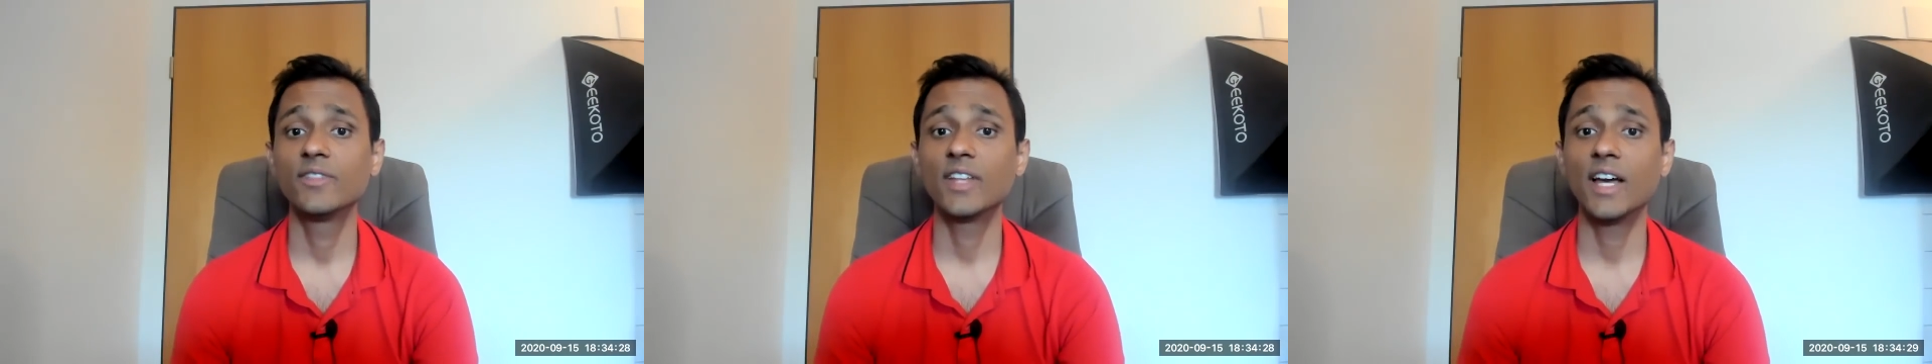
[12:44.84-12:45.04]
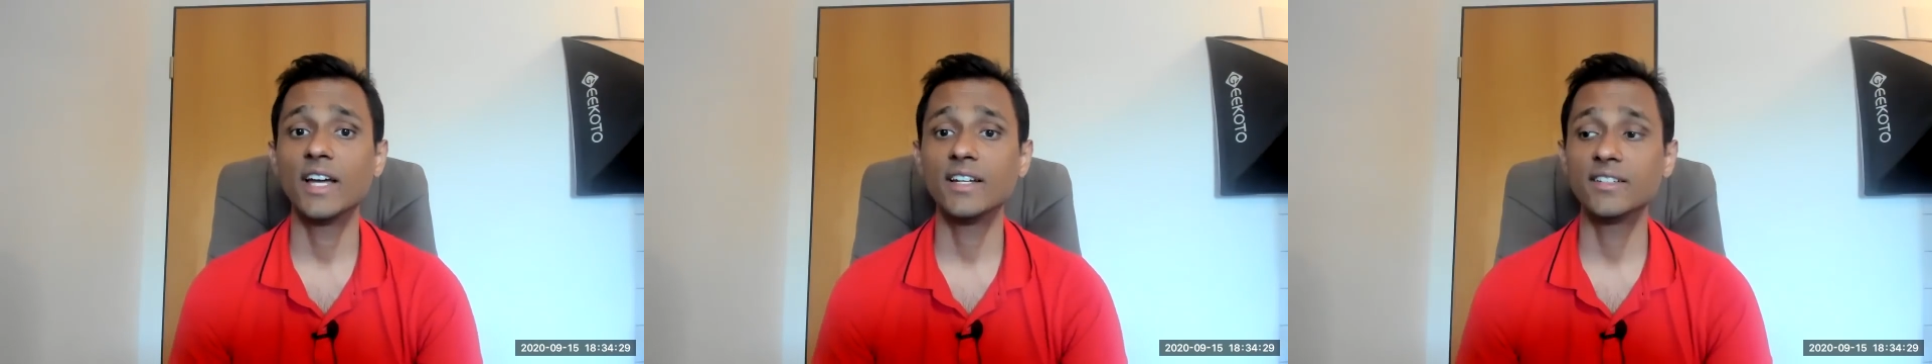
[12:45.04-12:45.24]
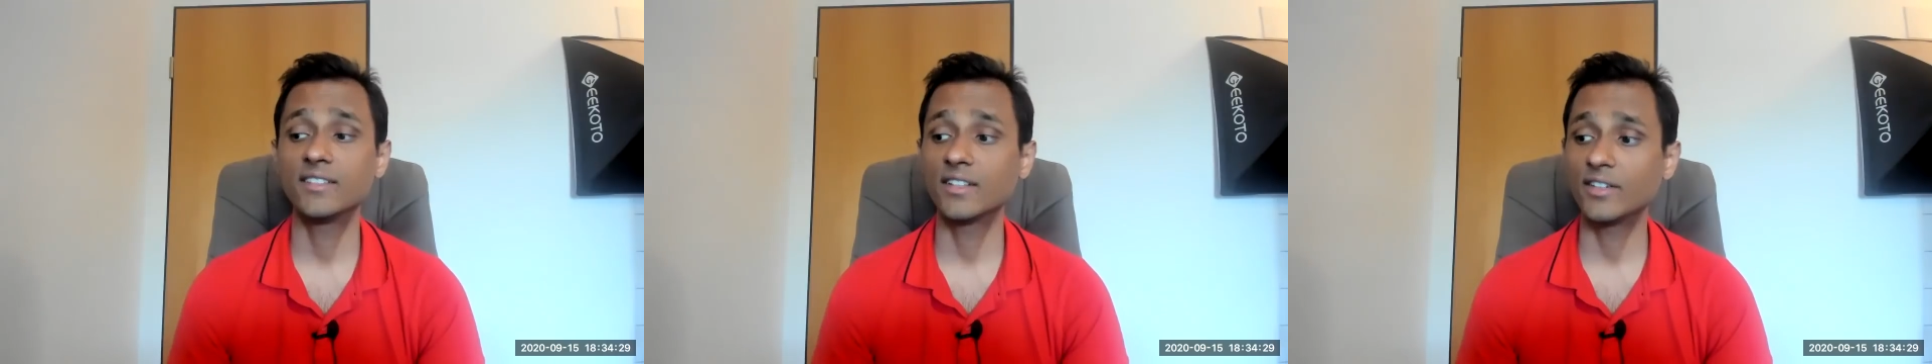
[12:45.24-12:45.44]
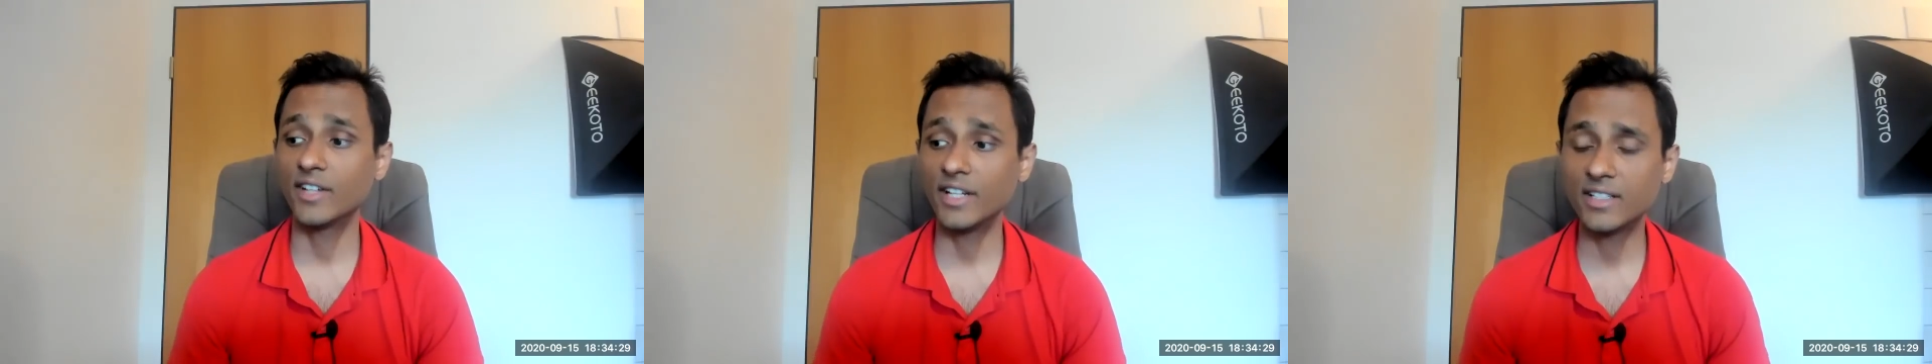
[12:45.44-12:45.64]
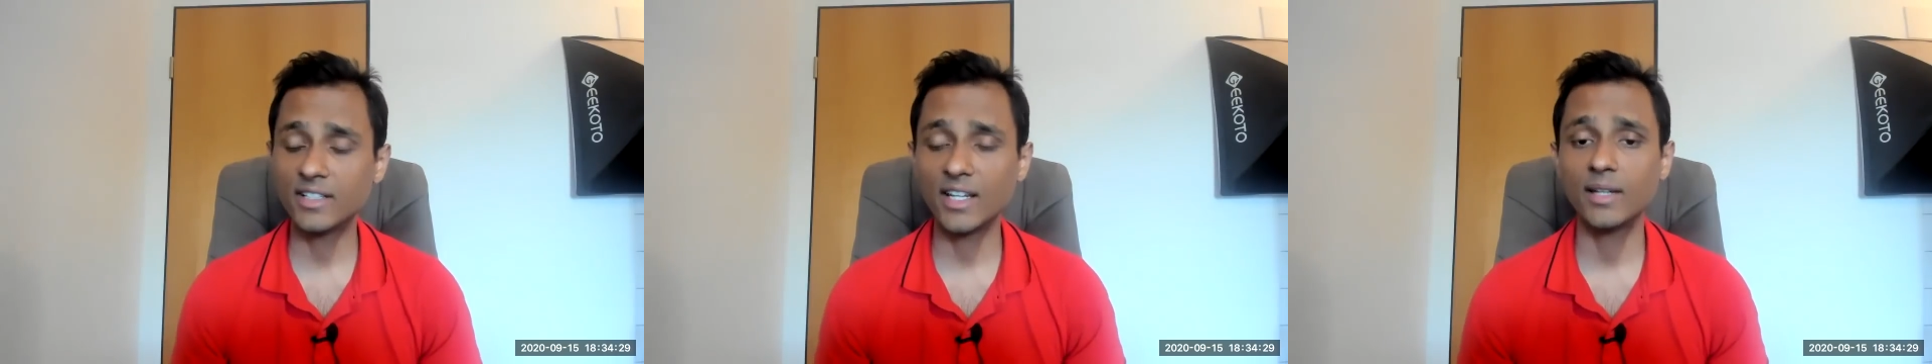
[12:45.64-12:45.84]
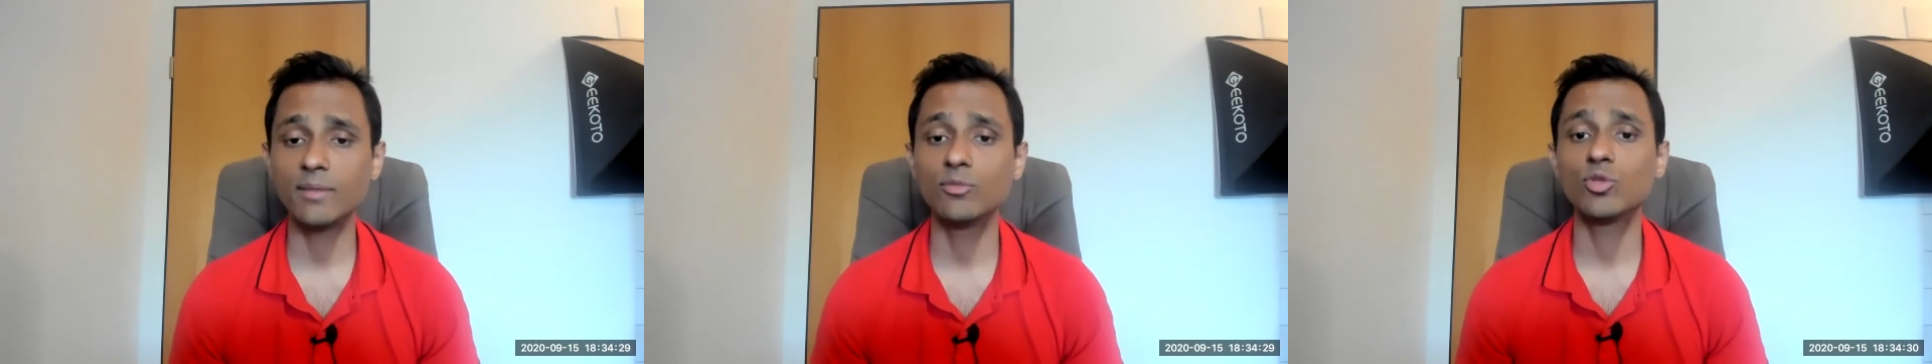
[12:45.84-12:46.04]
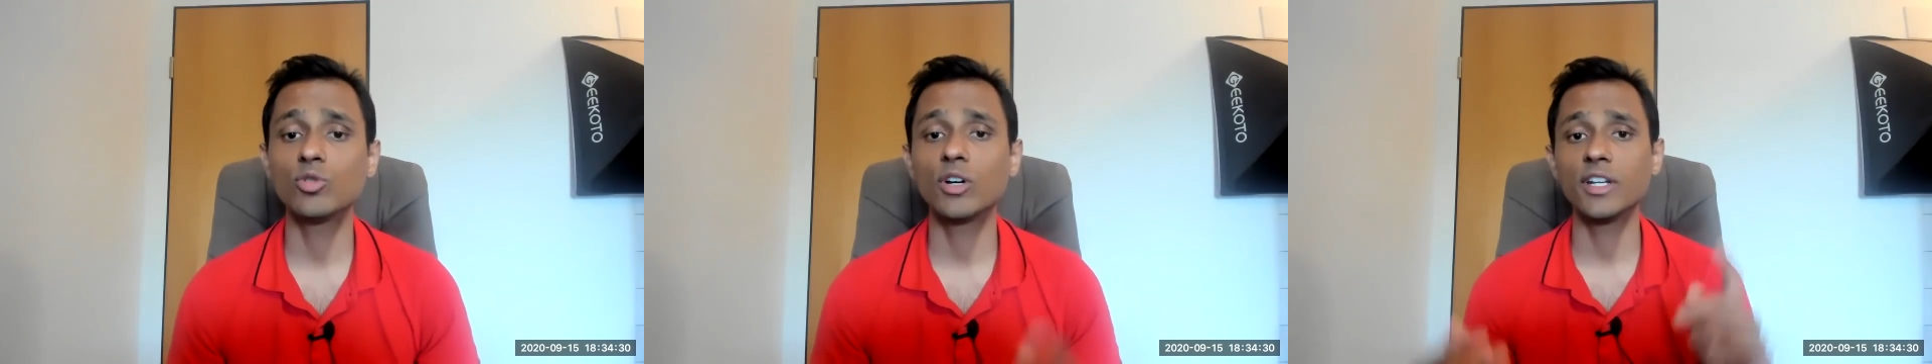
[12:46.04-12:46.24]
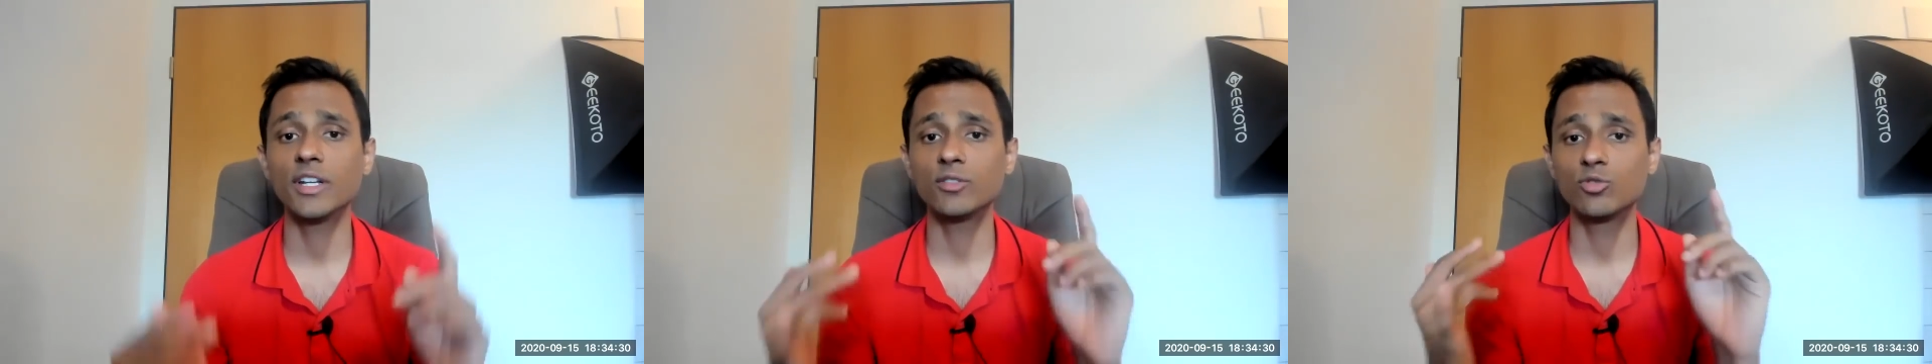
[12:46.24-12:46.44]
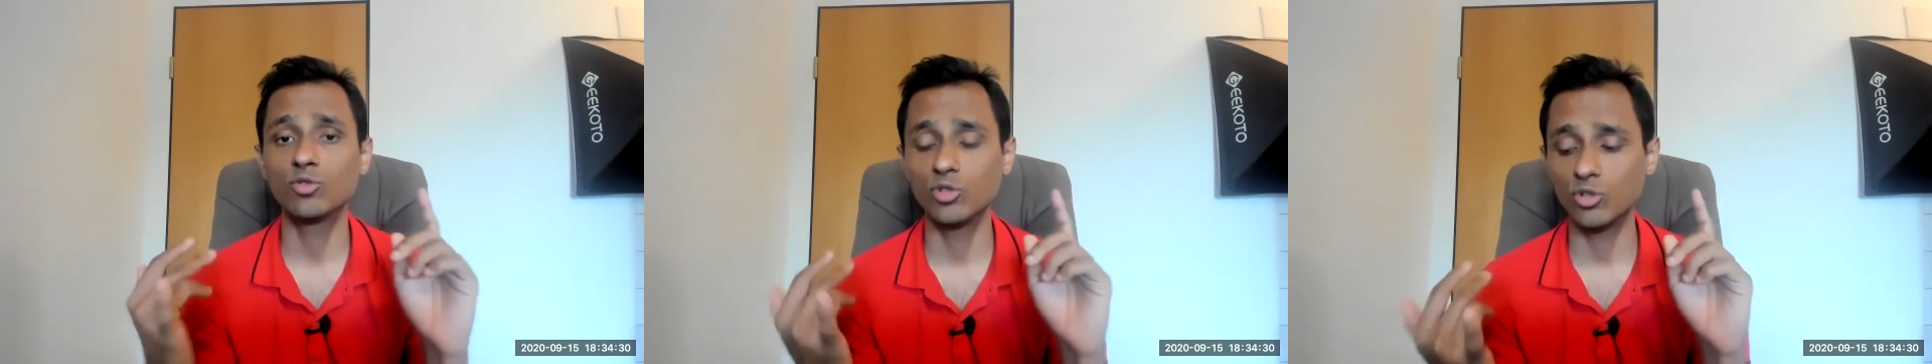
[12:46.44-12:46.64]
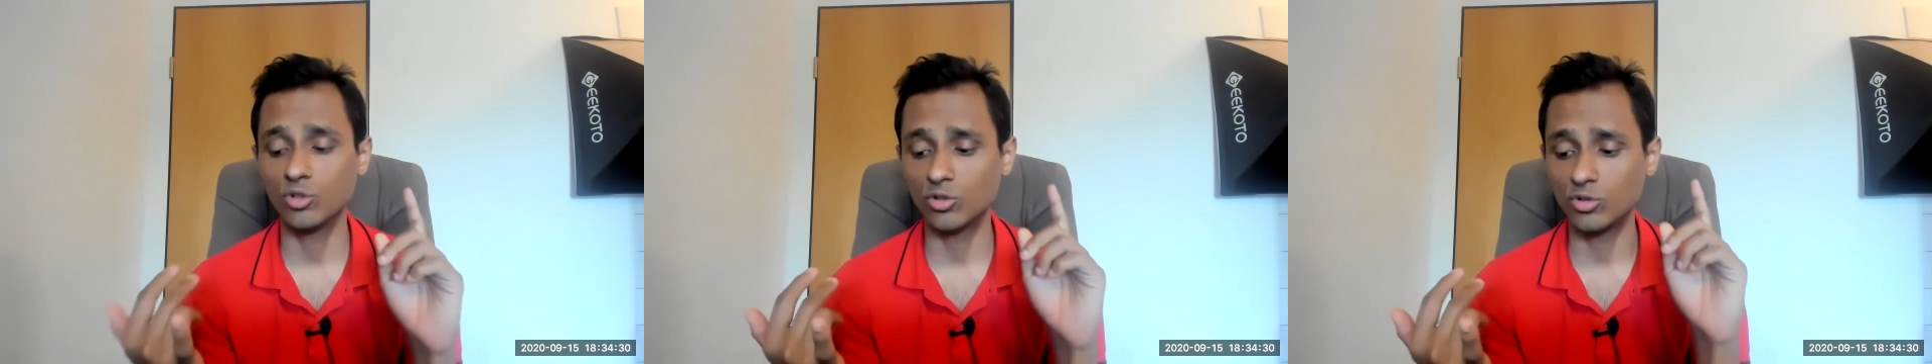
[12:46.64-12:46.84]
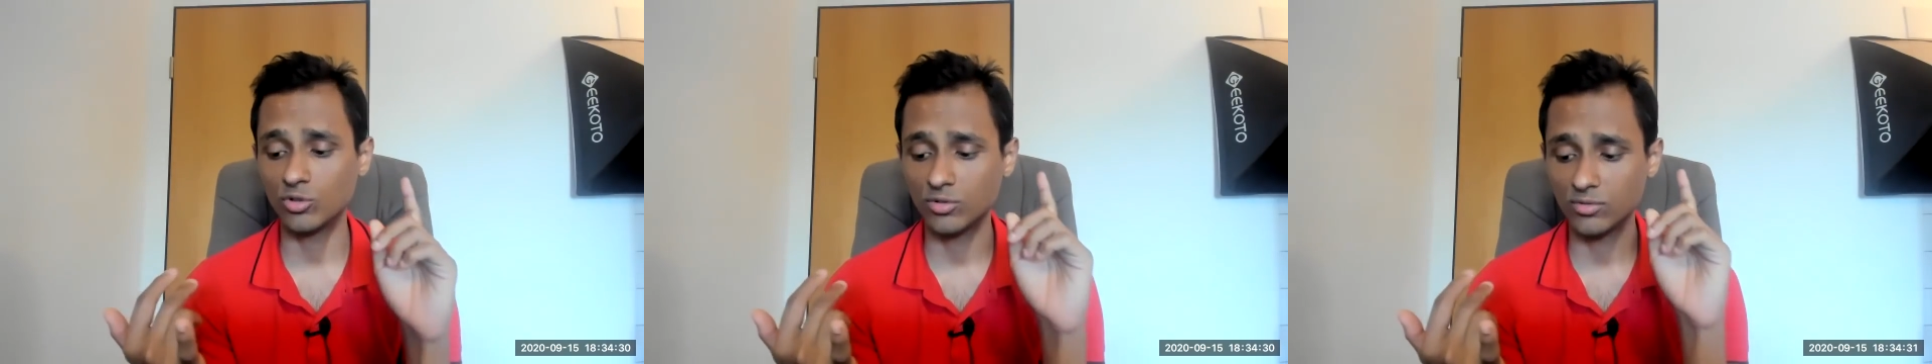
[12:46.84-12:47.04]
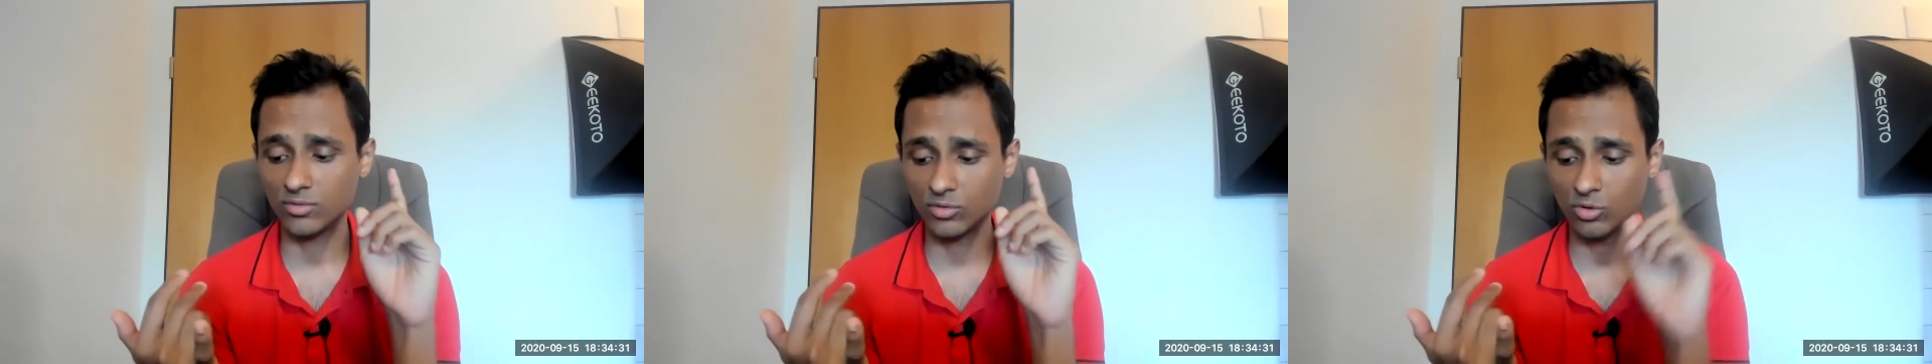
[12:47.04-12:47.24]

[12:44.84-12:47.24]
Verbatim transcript: And it's a great time to connect to your